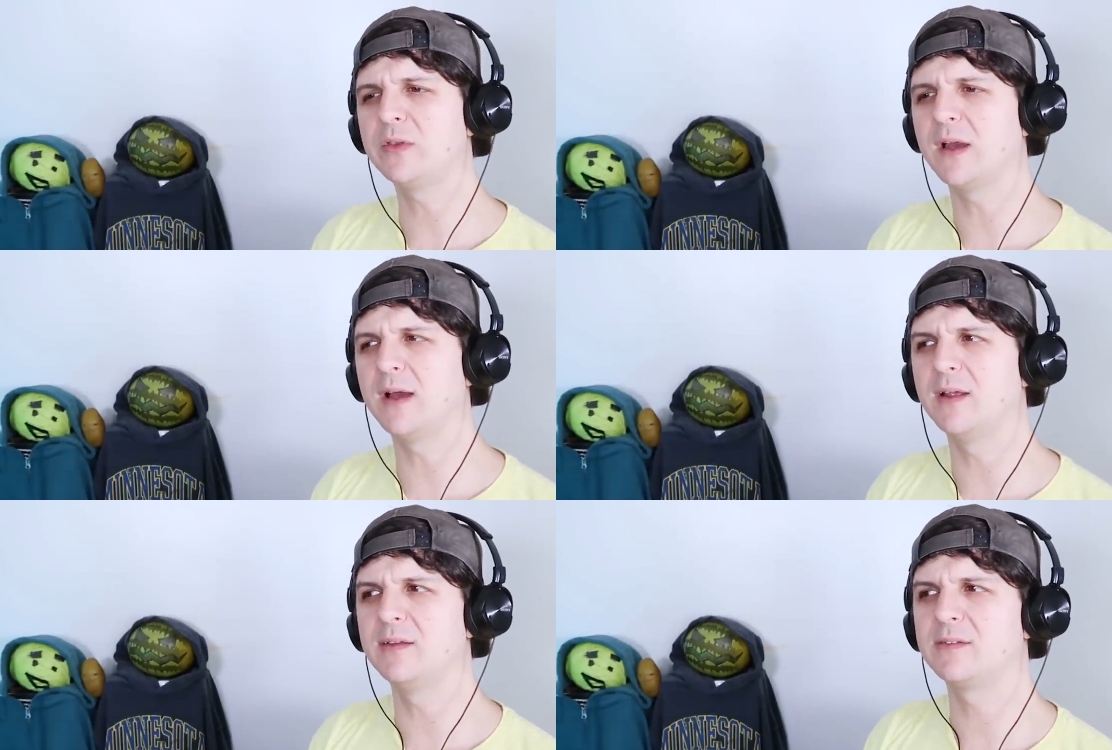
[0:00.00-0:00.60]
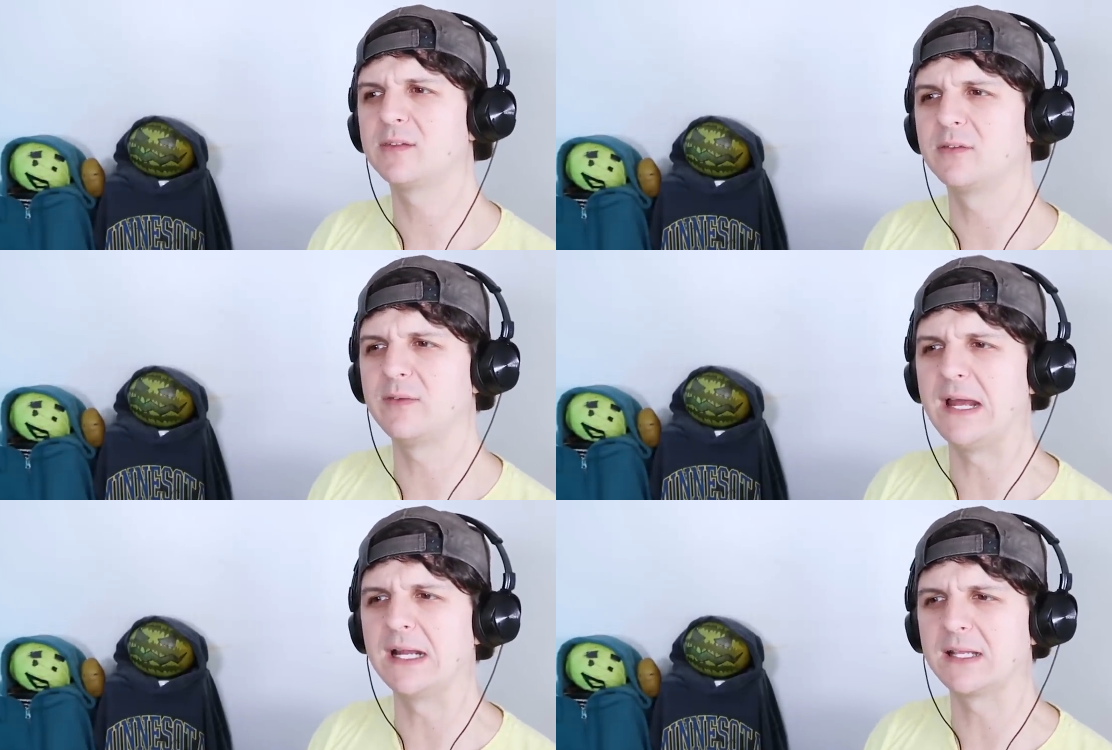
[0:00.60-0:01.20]
Speaker 1: does
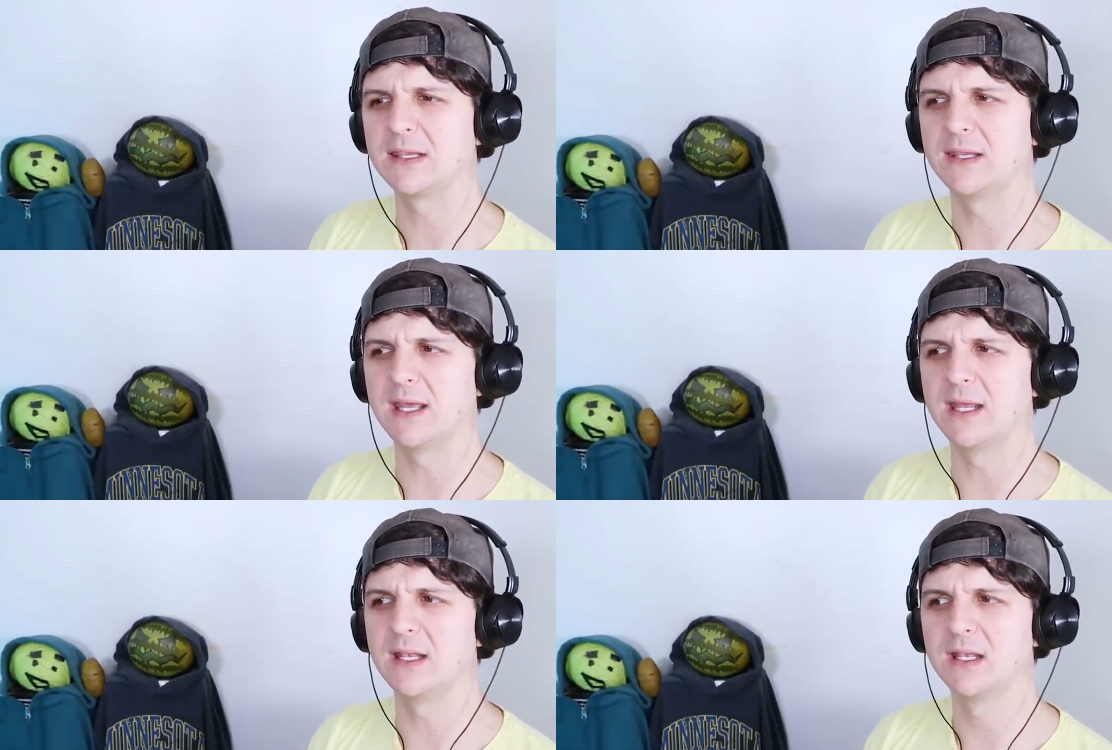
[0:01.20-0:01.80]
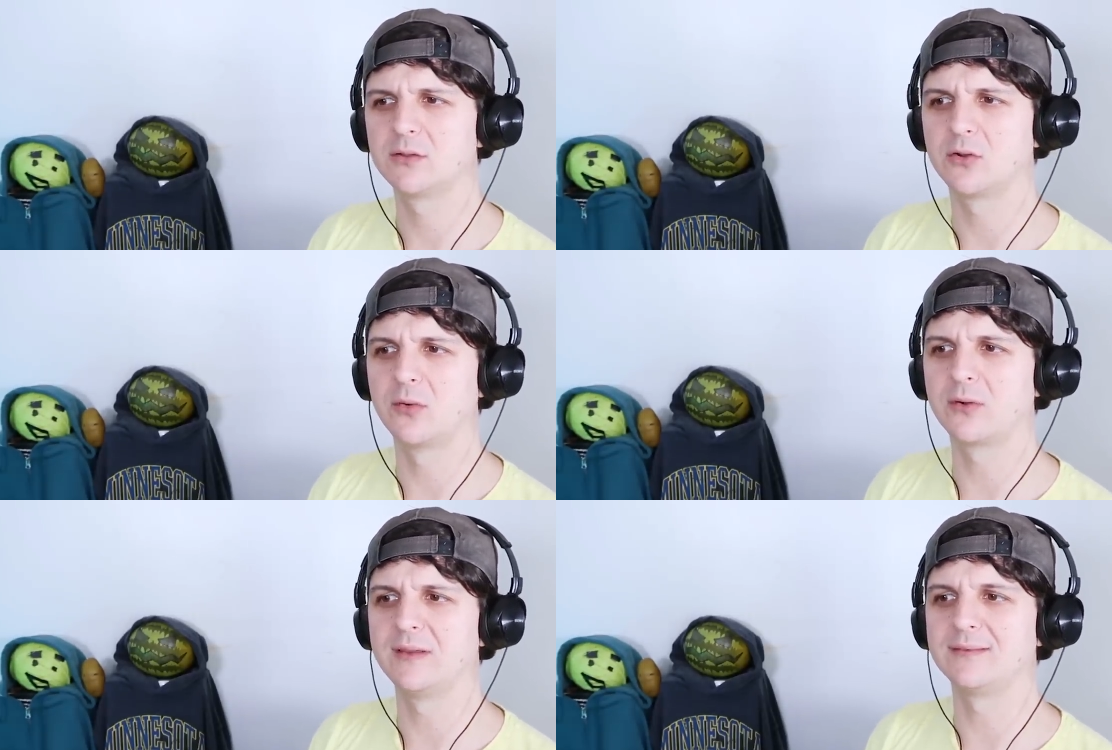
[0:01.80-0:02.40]
the fact that
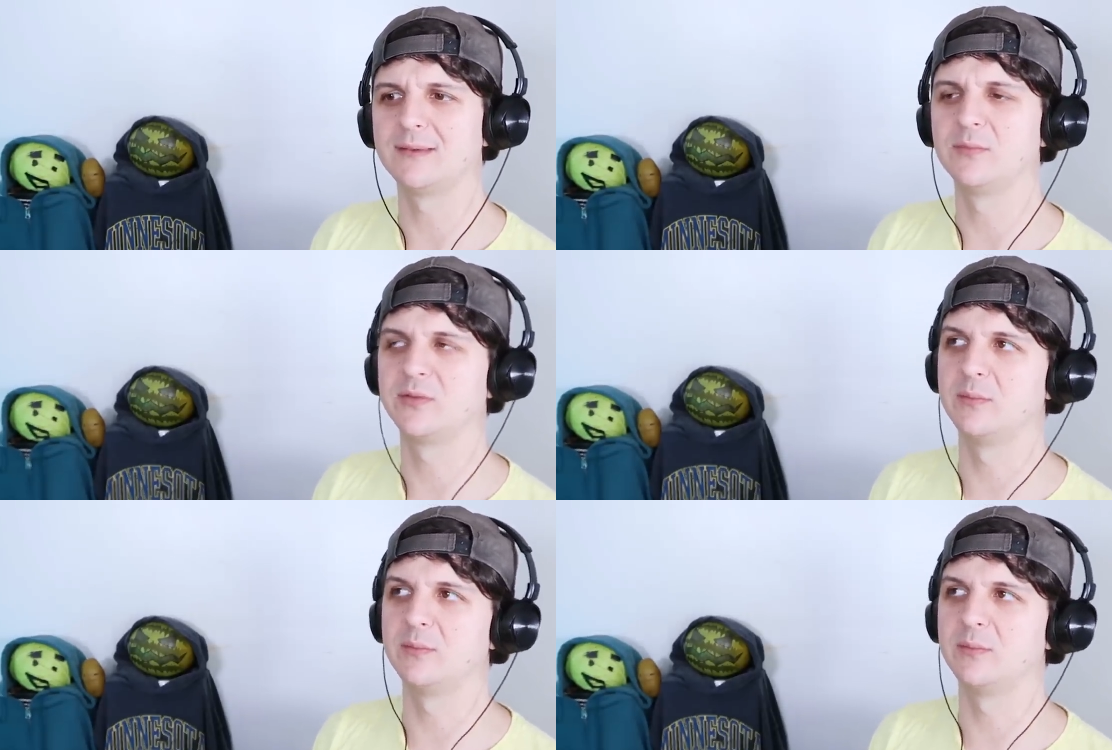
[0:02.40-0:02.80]
Todoroki seems